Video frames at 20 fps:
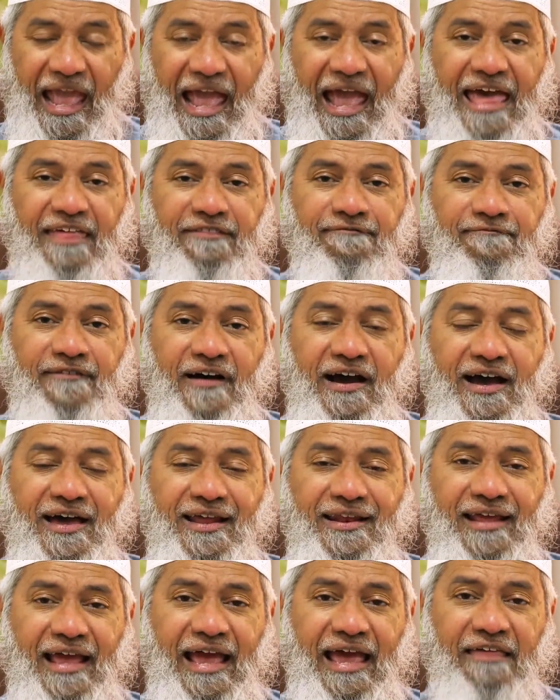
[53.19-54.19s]
As
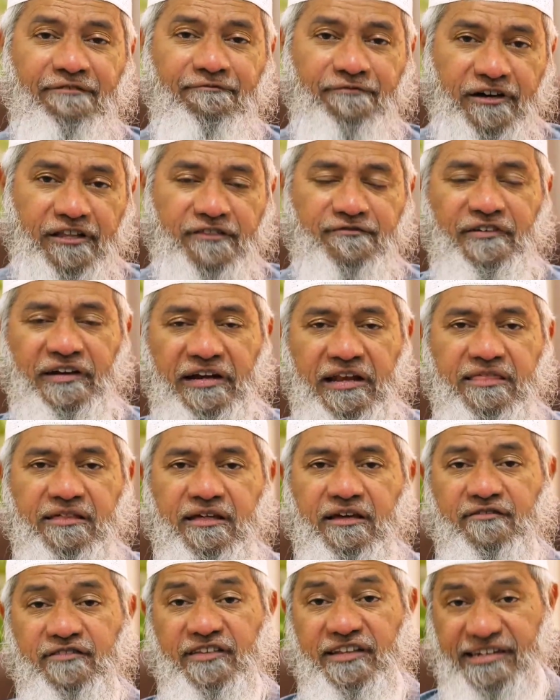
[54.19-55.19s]
far as first we'll
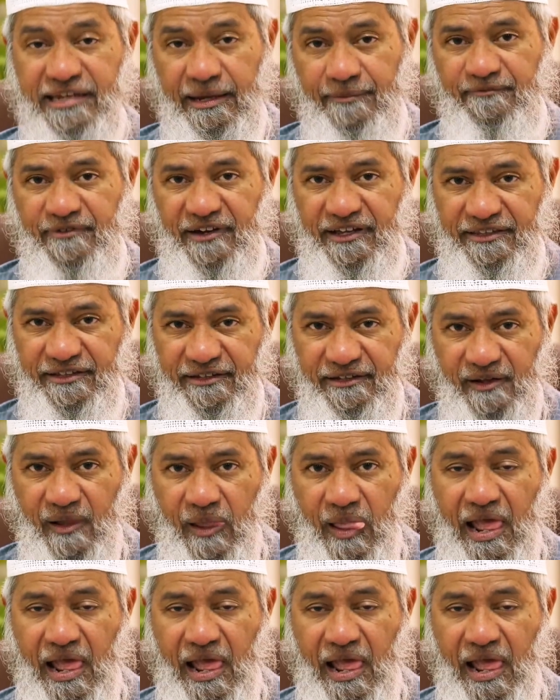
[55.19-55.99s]
discuss the stepfather,